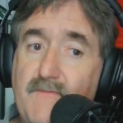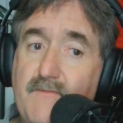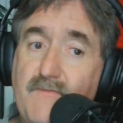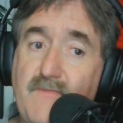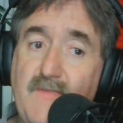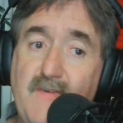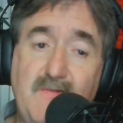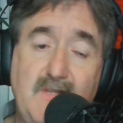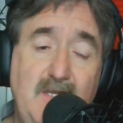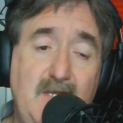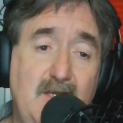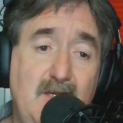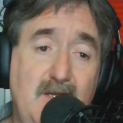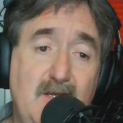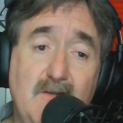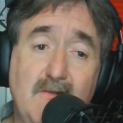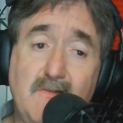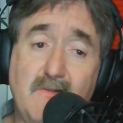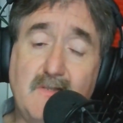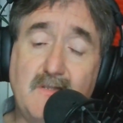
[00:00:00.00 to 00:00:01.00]
15
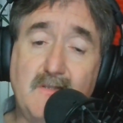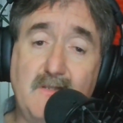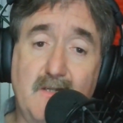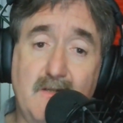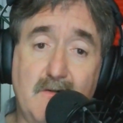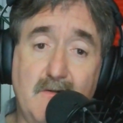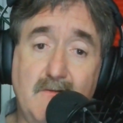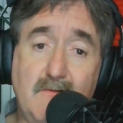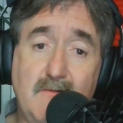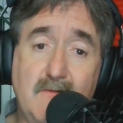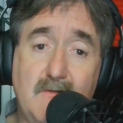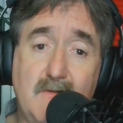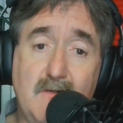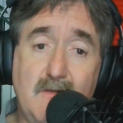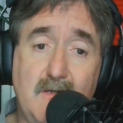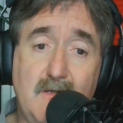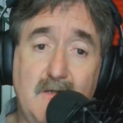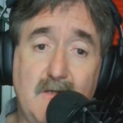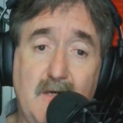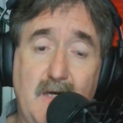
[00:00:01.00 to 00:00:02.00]
years,
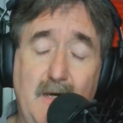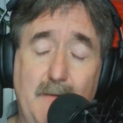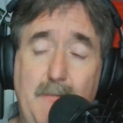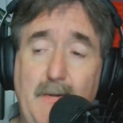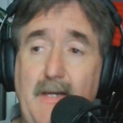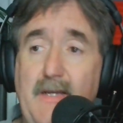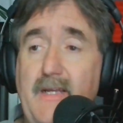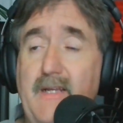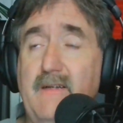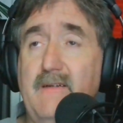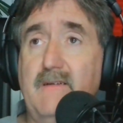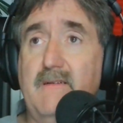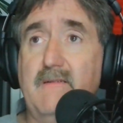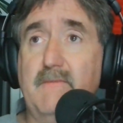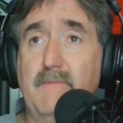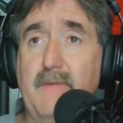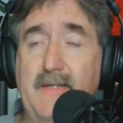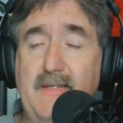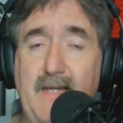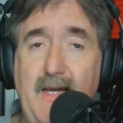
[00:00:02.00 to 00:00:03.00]
I paid
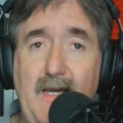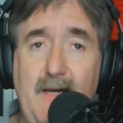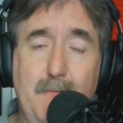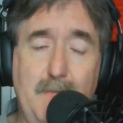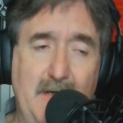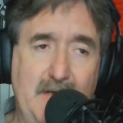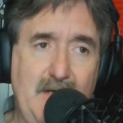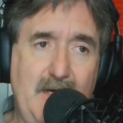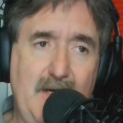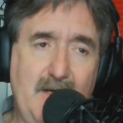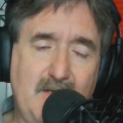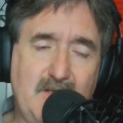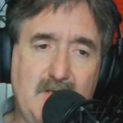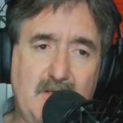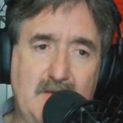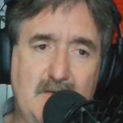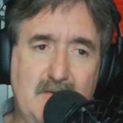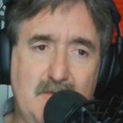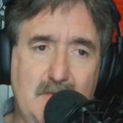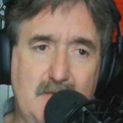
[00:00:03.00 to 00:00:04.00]
my dad
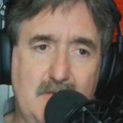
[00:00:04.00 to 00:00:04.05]
actually,